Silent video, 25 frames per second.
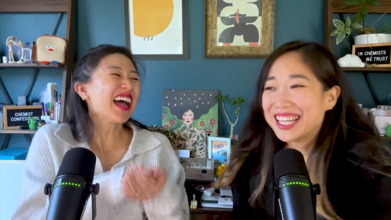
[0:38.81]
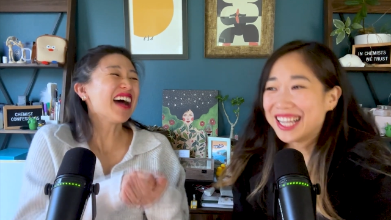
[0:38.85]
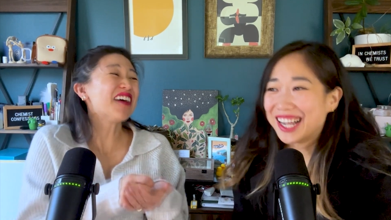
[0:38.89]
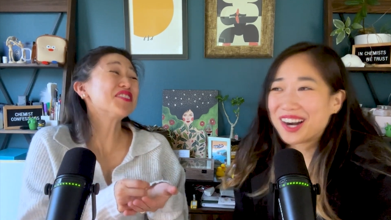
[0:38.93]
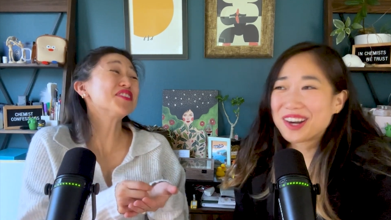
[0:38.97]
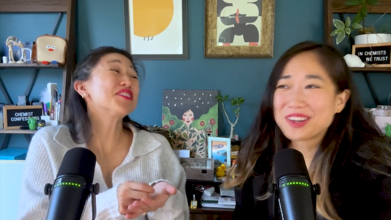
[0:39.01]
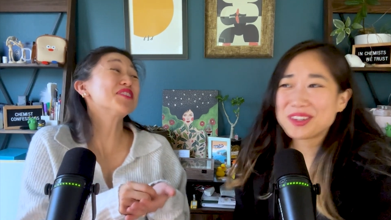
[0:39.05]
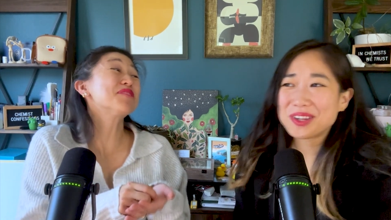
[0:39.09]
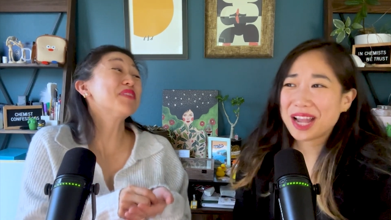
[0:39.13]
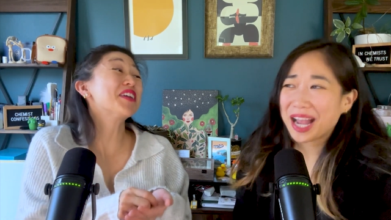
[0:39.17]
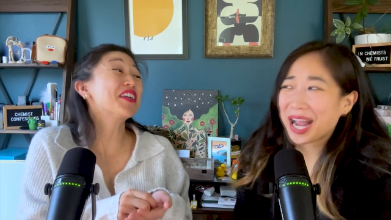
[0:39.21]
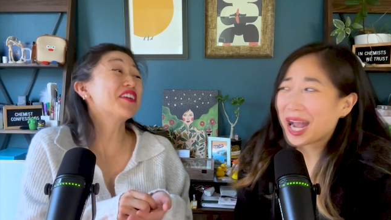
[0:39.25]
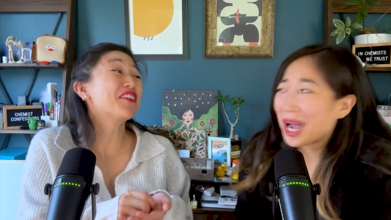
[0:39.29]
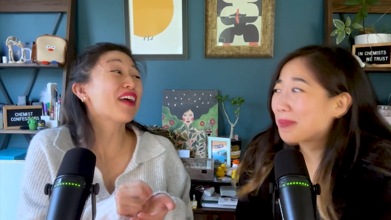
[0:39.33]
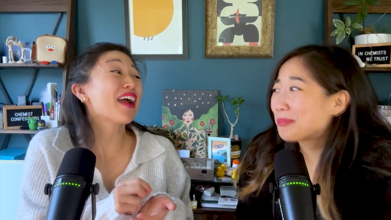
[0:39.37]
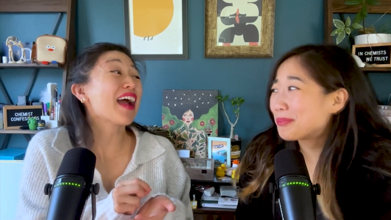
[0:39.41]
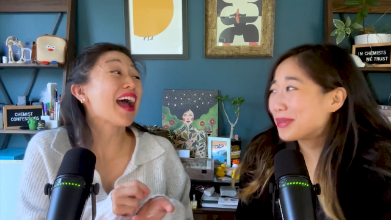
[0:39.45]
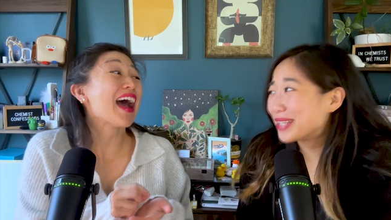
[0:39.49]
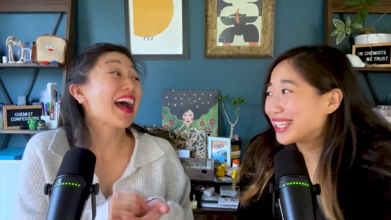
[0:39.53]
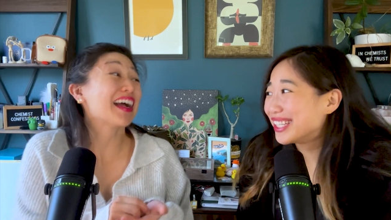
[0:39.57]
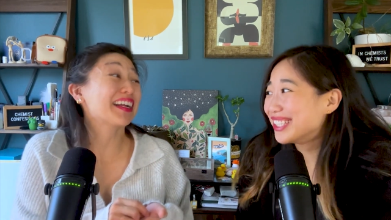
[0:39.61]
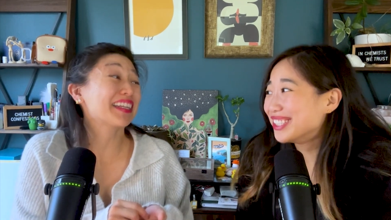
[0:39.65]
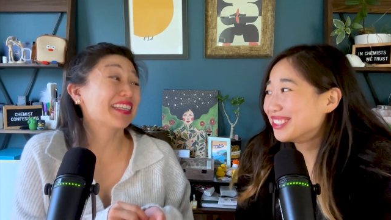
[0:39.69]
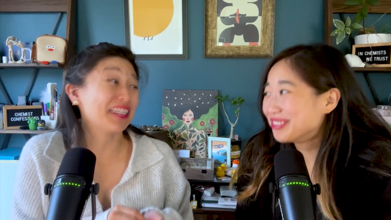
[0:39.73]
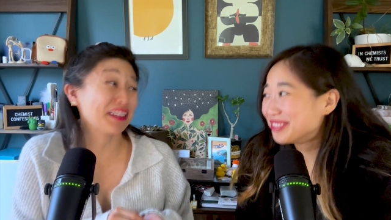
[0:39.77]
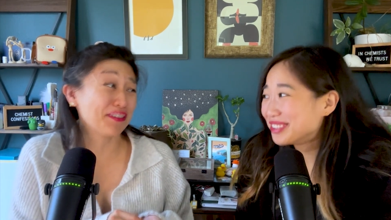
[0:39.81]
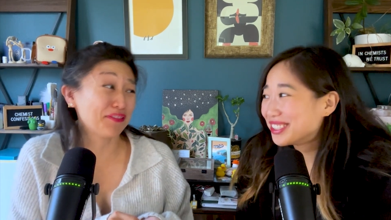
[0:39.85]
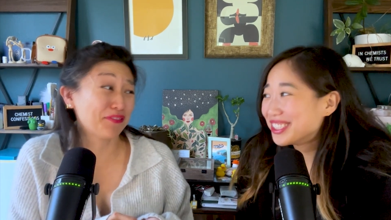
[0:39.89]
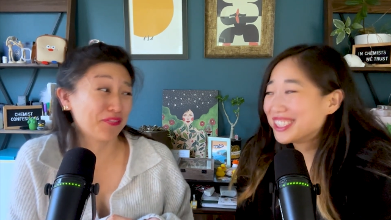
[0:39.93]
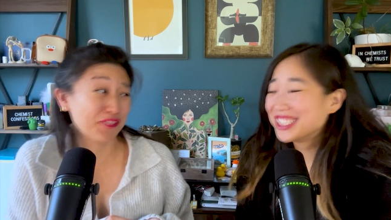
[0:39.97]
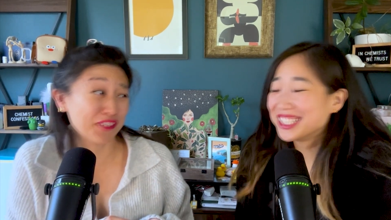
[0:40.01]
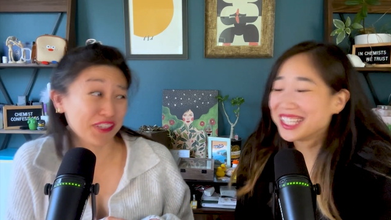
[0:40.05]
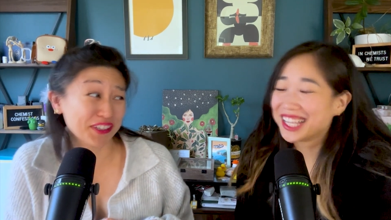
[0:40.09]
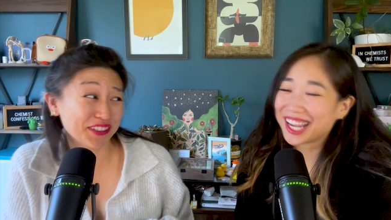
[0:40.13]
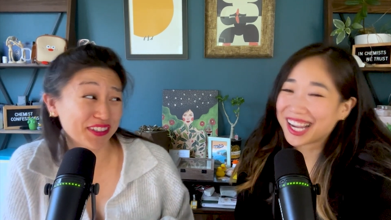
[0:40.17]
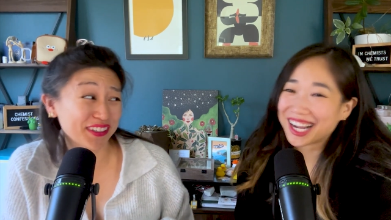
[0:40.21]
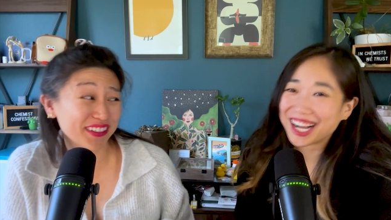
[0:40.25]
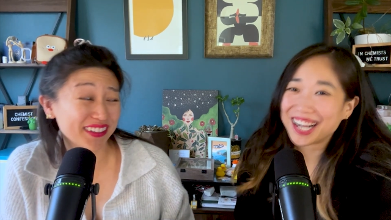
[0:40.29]
Speaker 1: How does it make acne feel?
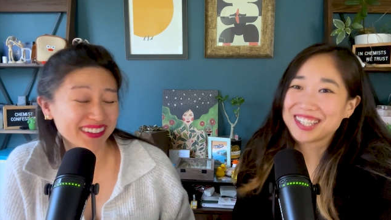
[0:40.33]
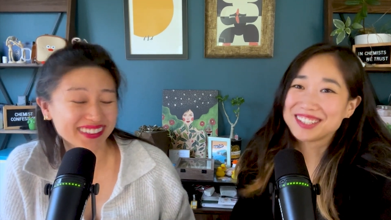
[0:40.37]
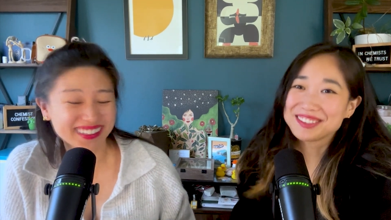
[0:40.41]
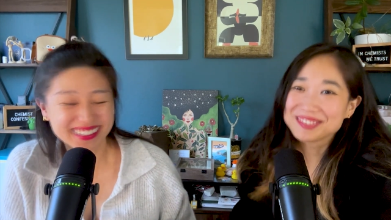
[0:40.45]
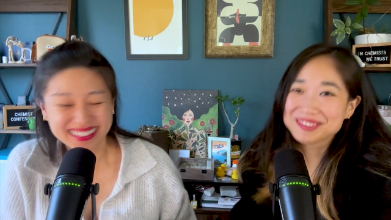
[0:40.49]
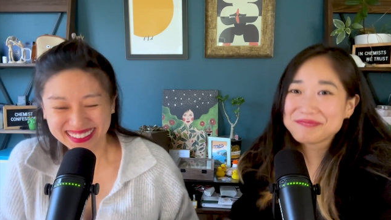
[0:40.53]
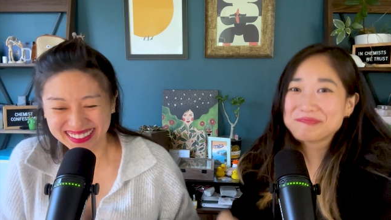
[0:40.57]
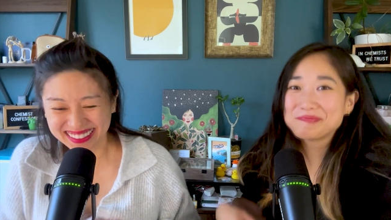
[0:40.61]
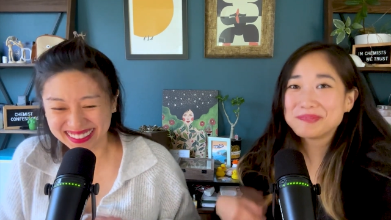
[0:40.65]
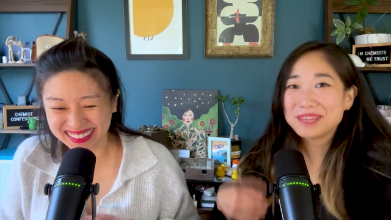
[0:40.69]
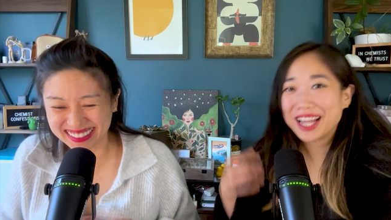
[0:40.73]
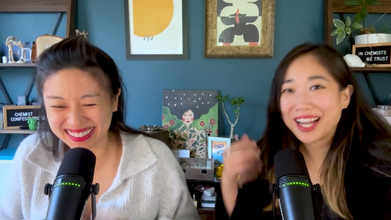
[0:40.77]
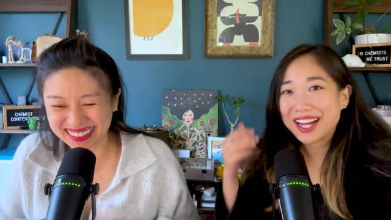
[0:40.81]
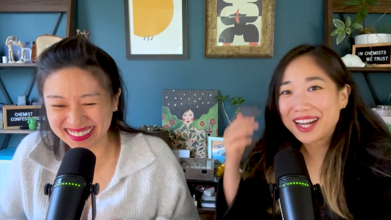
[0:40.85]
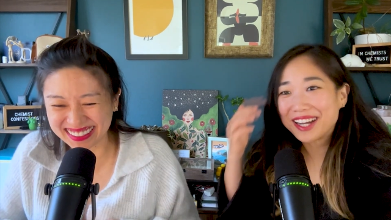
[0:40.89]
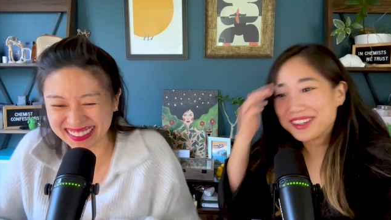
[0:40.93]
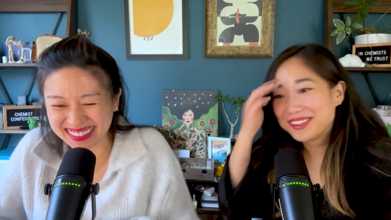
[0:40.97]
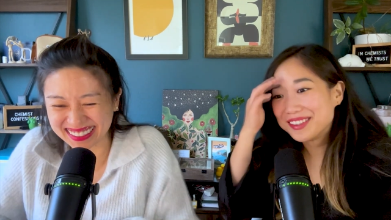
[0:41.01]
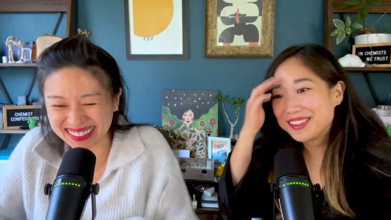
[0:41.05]
Yeah. yeah.